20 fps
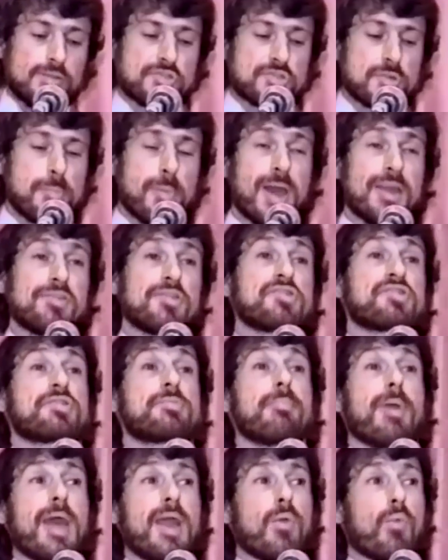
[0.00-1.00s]
to my
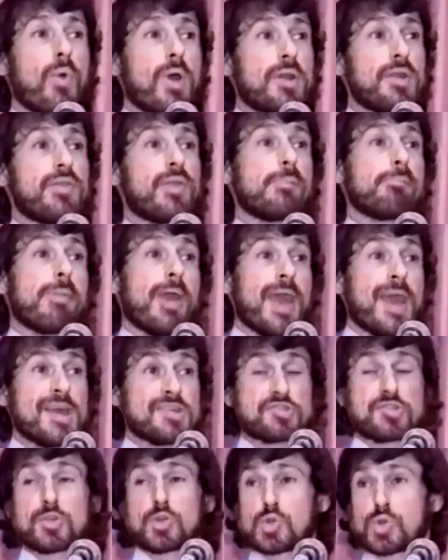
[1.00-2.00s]
dismay, one of the
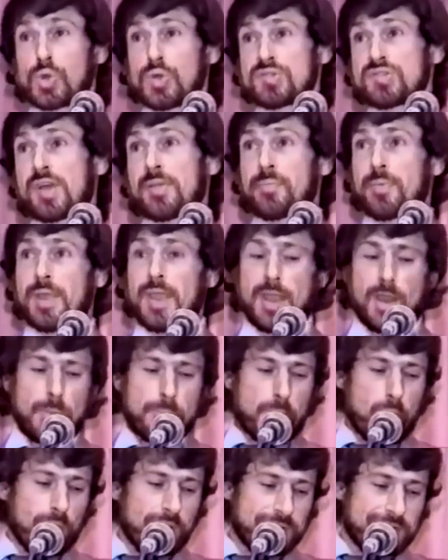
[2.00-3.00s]
passengers at the
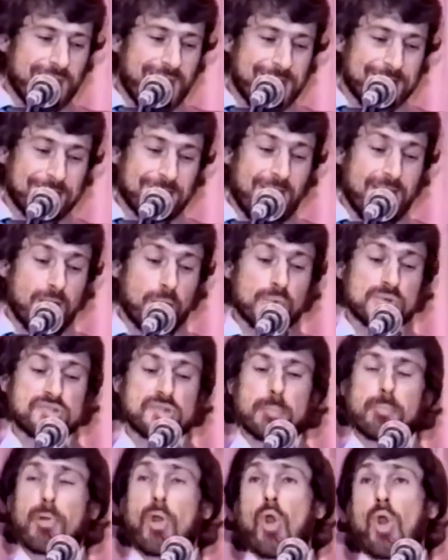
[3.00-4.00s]
airport that night was
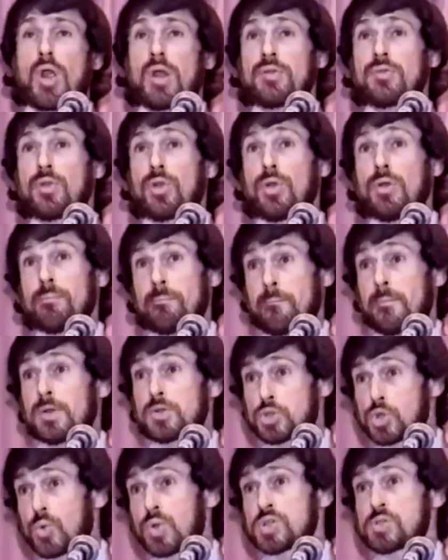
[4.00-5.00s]
a partner, a
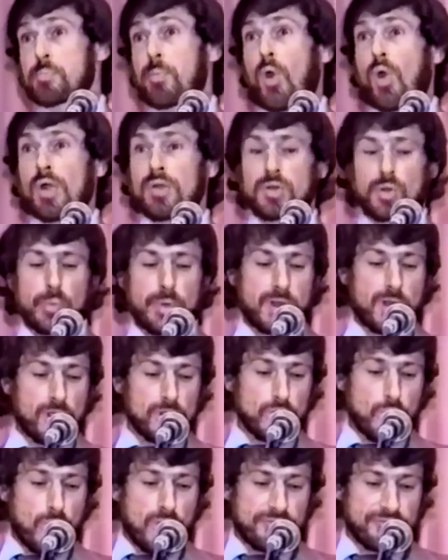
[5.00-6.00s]
Jewish partner at our
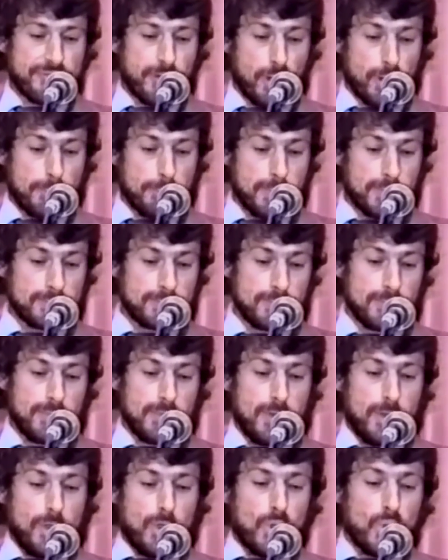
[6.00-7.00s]
law firm,
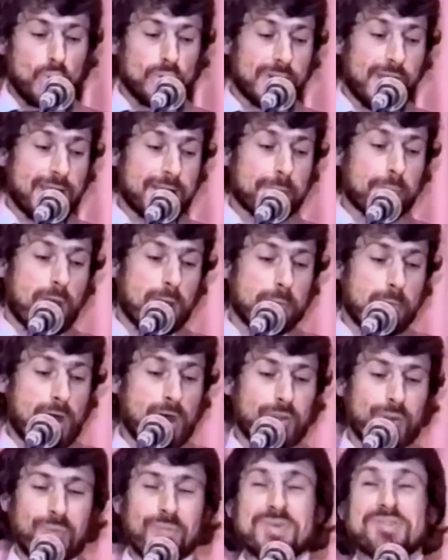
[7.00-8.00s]
who, like my
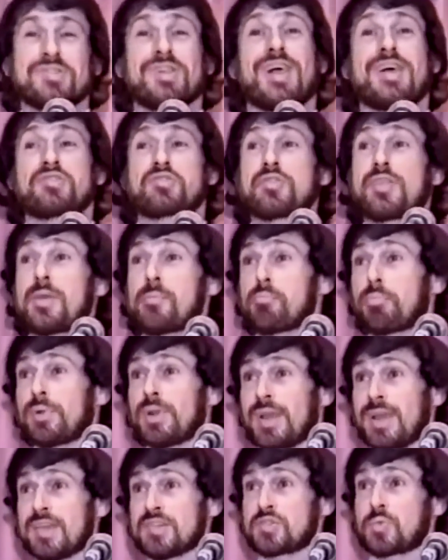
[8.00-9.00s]
mother, was less than
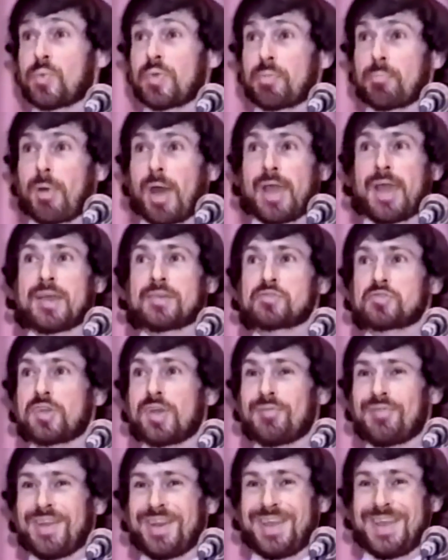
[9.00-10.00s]
pleased with my
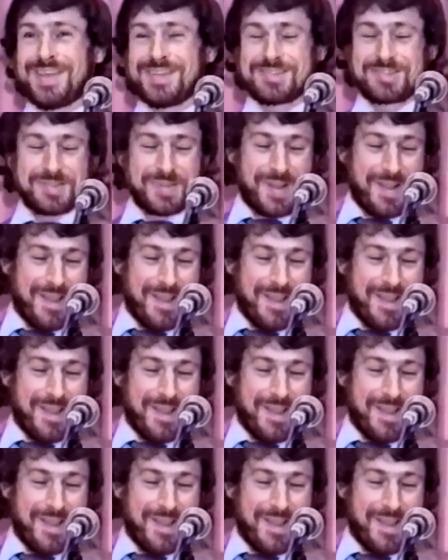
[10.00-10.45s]
activities.